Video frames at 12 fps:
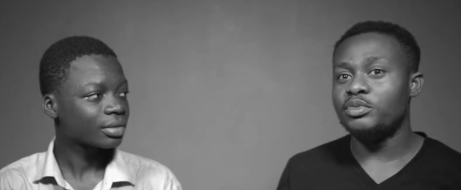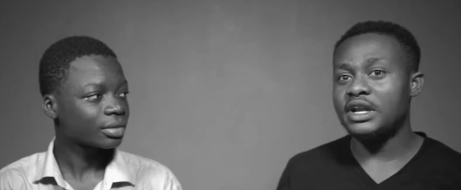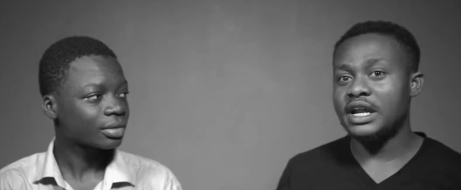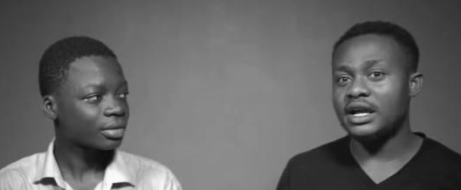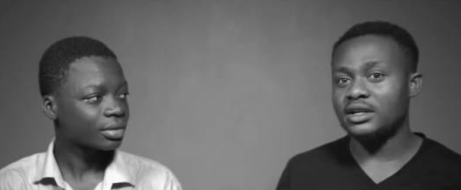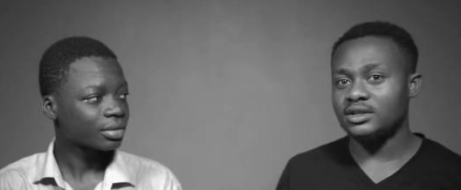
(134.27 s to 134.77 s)

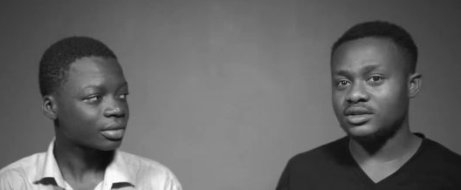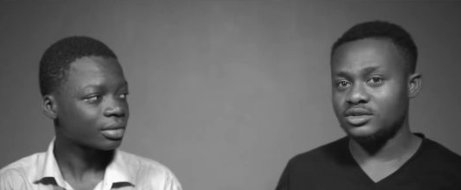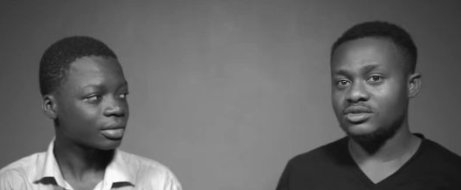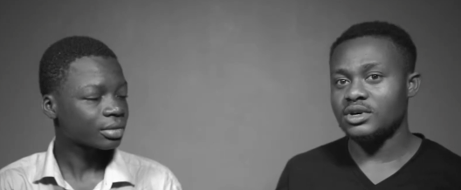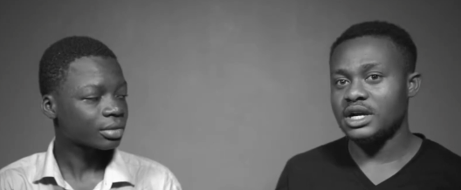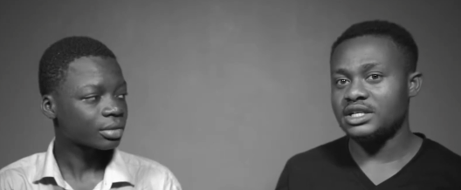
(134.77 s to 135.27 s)
Speaker 1: plan
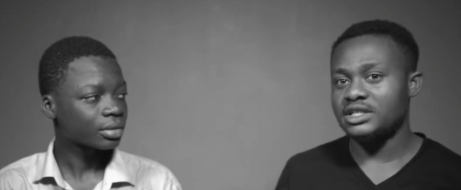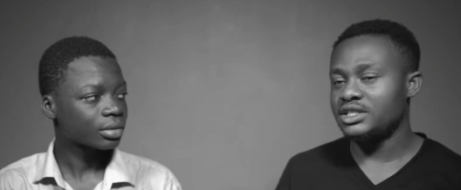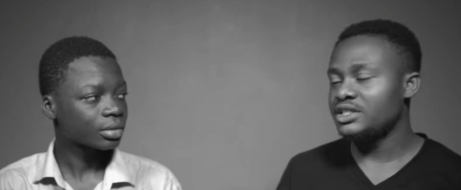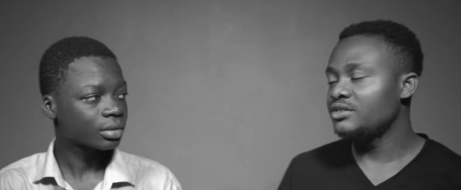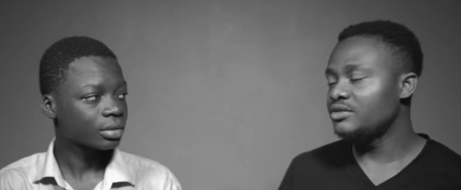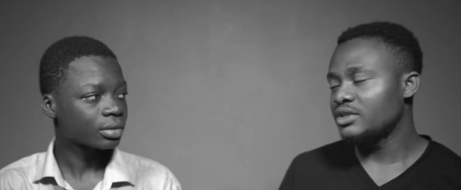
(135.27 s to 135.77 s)
to
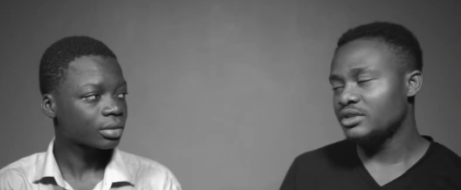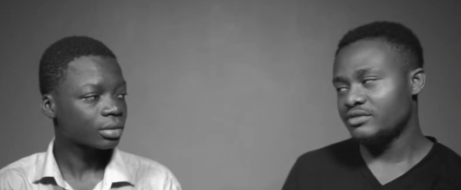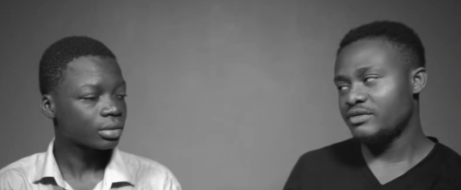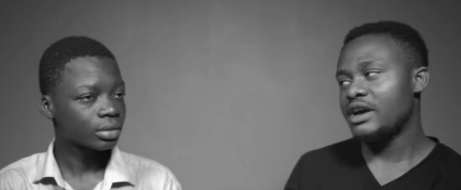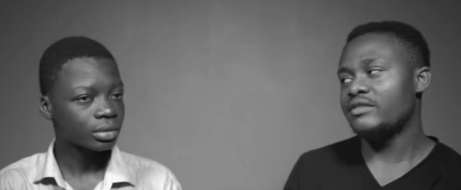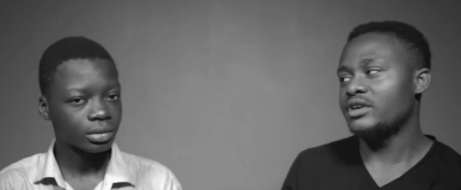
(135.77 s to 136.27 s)
achieve in
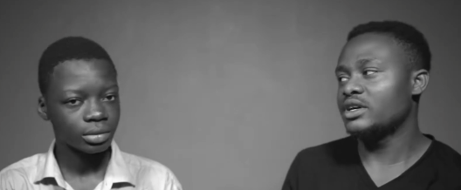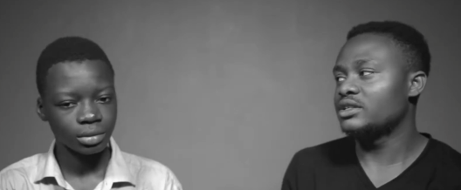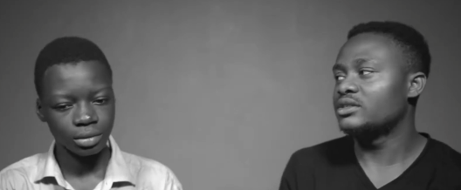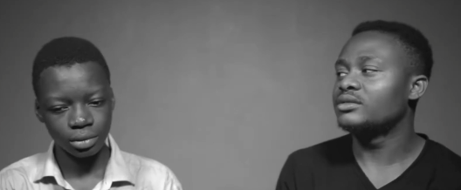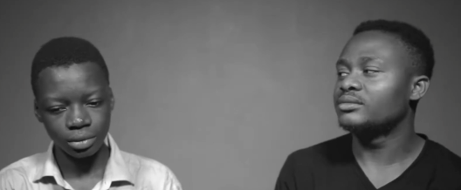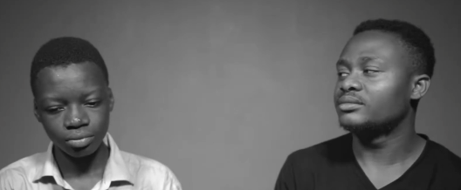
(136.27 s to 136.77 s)
five years?
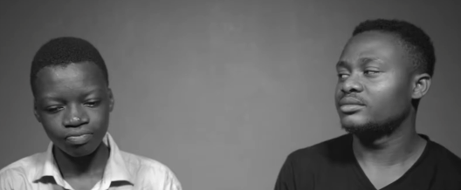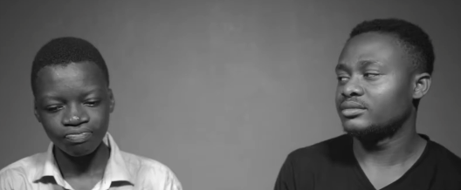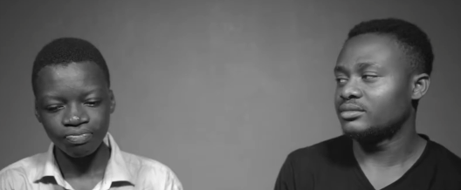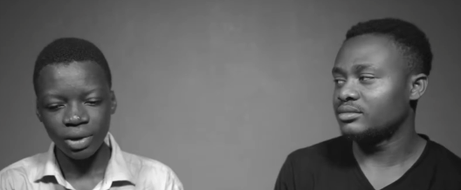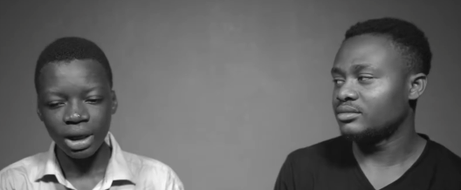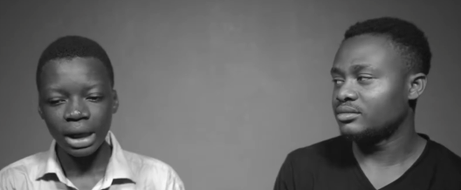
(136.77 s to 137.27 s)

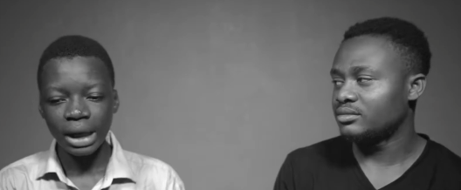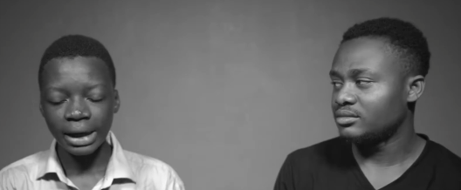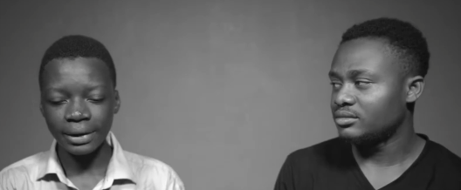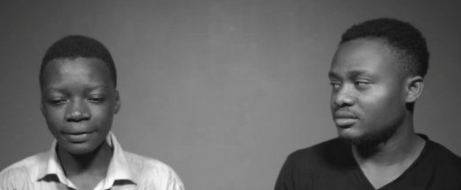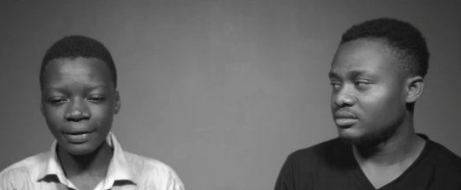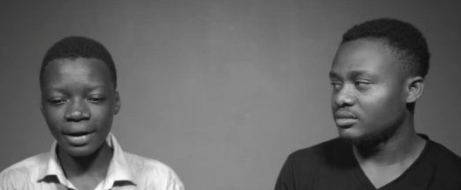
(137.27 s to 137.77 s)

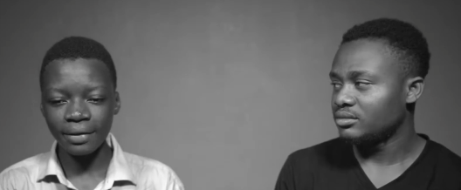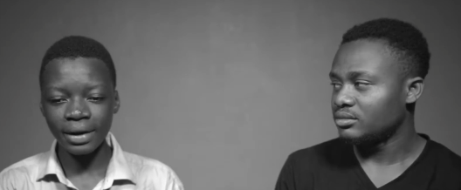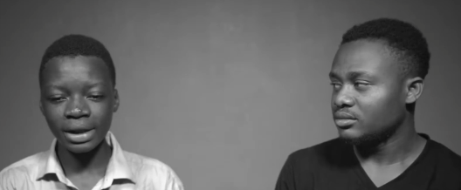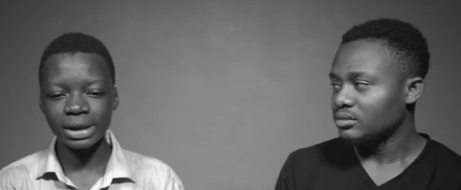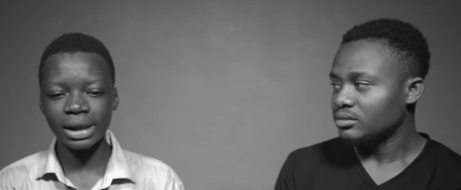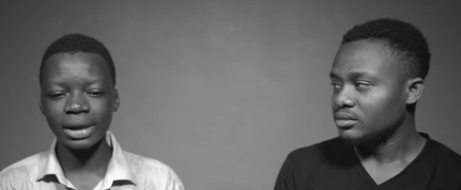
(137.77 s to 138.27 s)
Speaker 2: In five
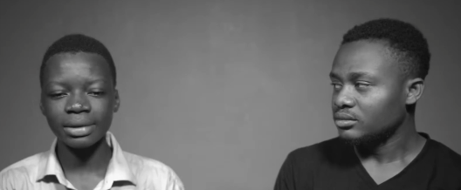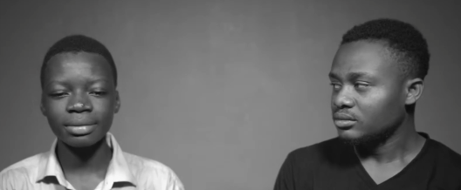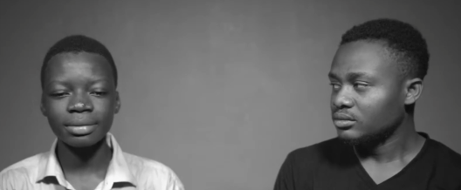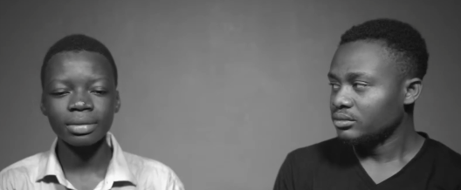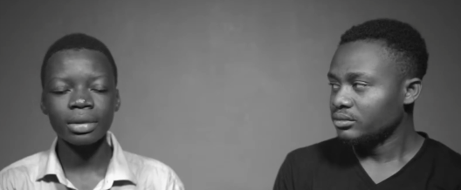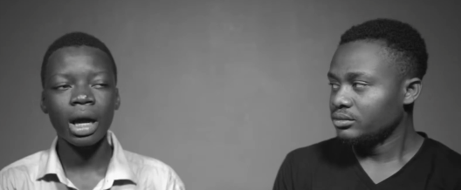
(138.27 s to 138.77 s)
years time,
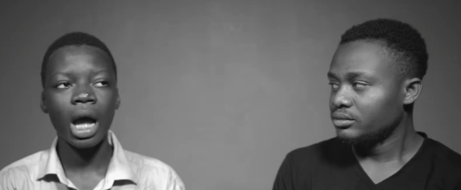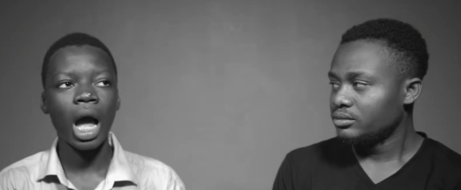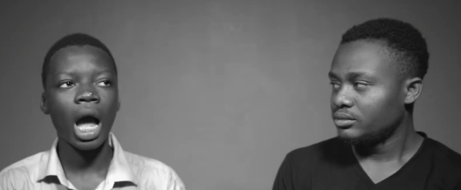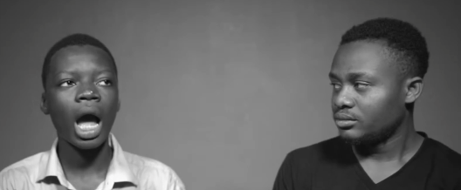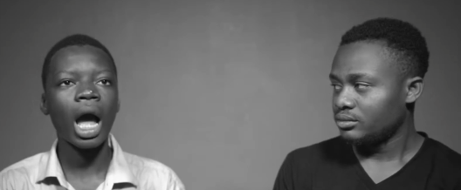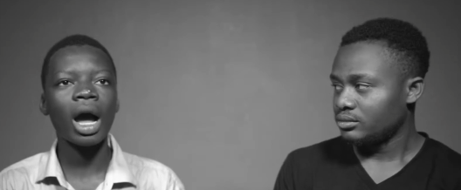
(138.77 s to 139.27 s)

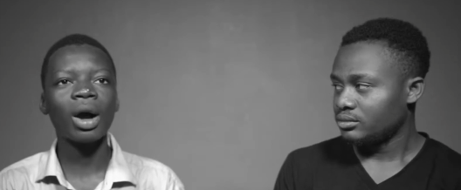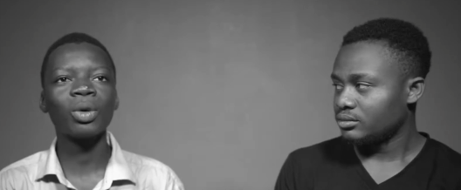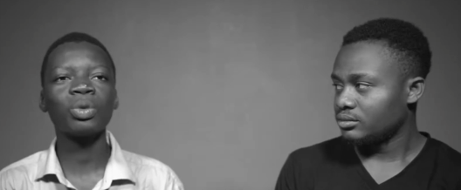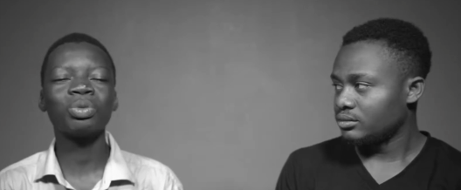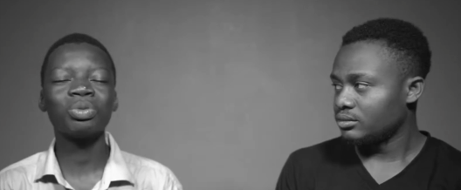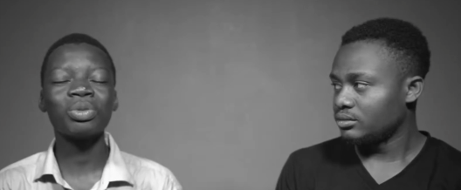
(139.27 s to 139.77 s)

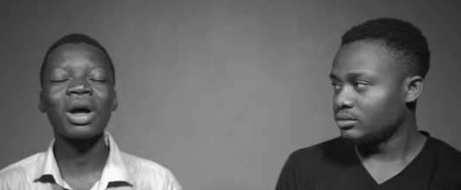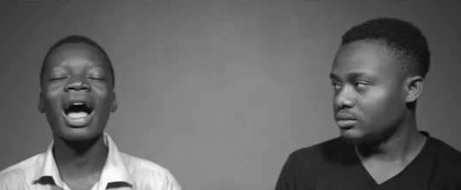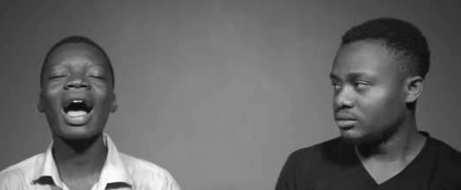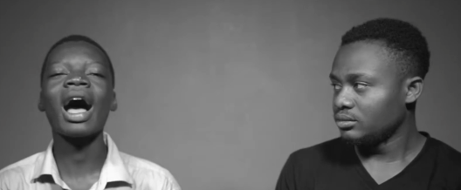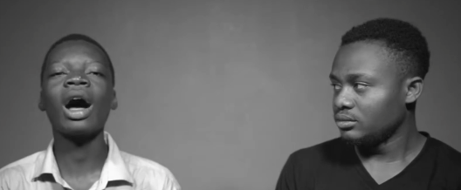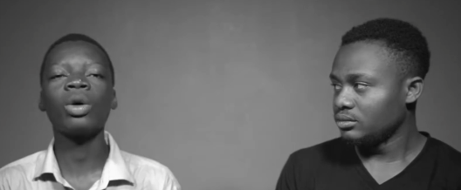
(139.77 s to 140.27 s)
how
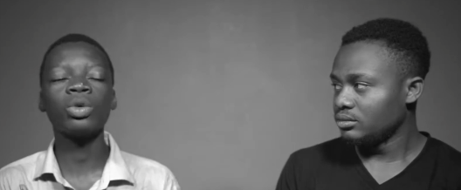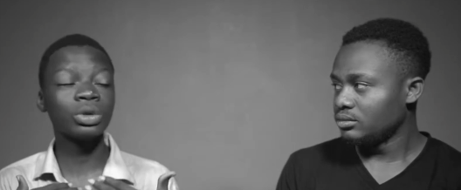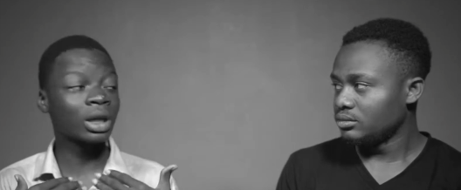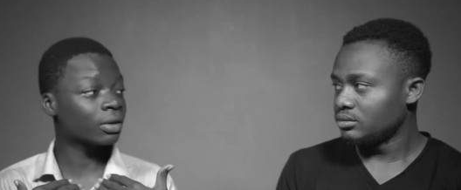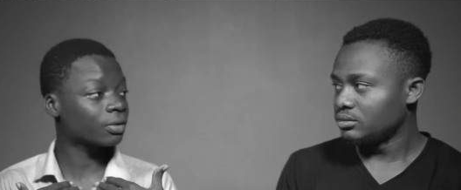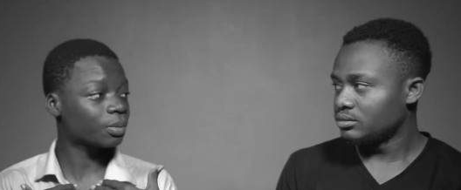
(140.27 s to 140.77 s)
how would
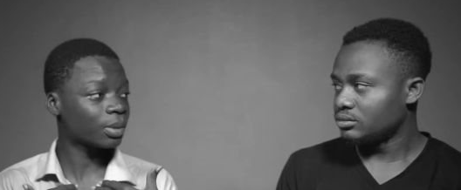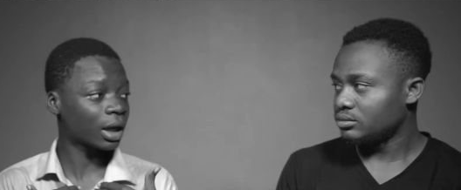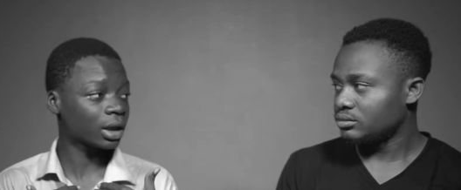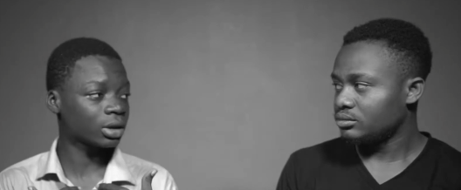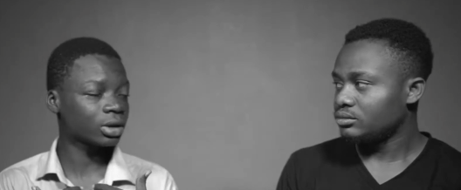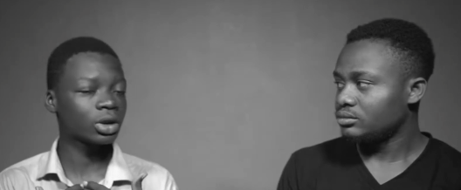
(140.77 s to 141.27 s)
I have
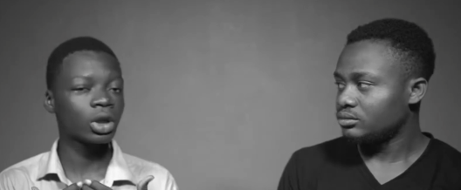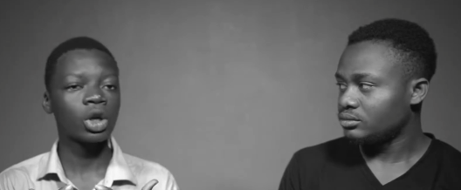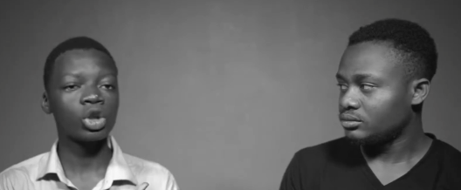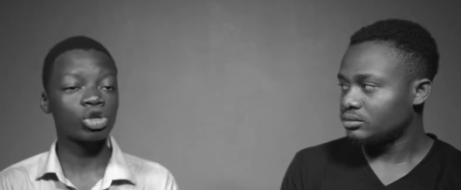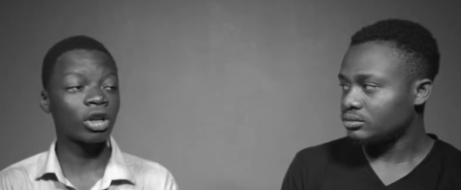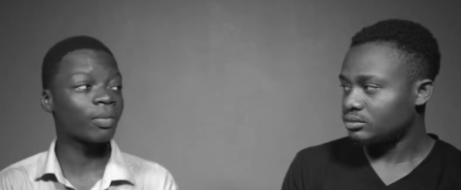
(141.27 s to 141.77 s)
planned
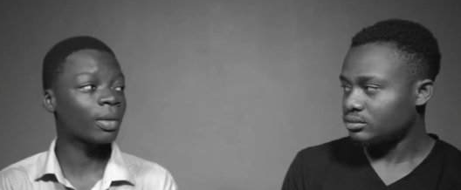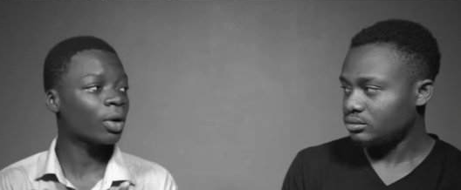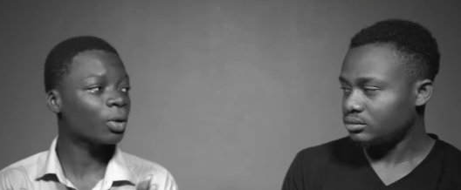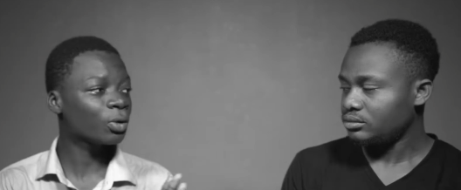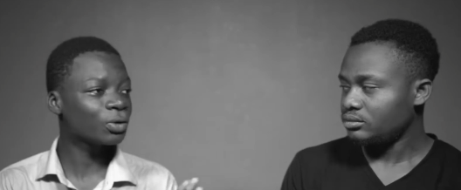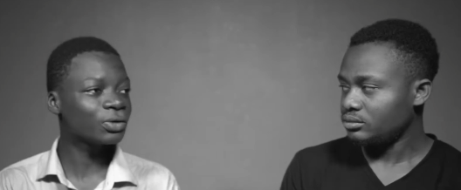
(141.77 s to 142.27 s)
to have my
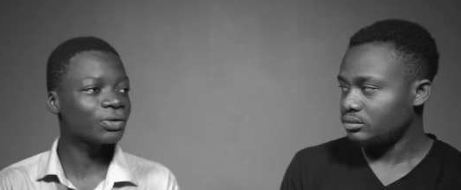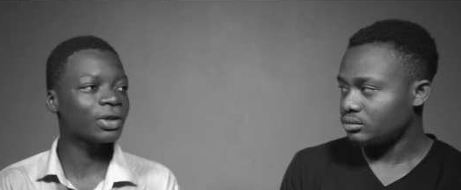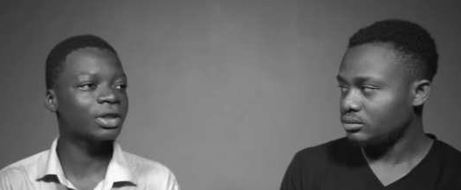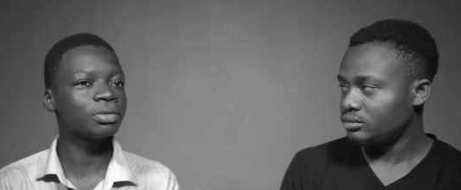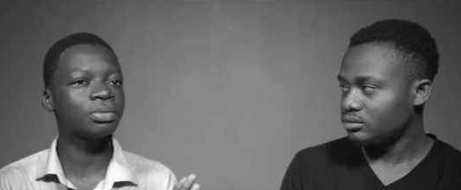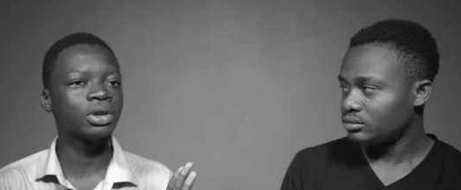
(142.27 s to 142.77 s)
own
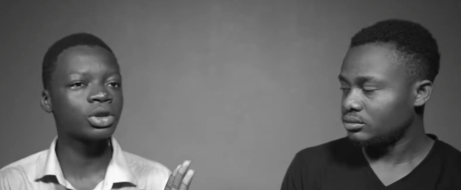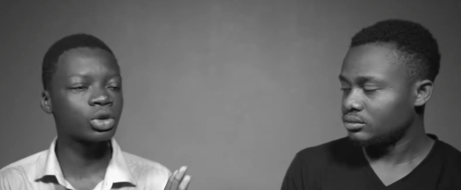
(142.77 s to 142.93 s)
very big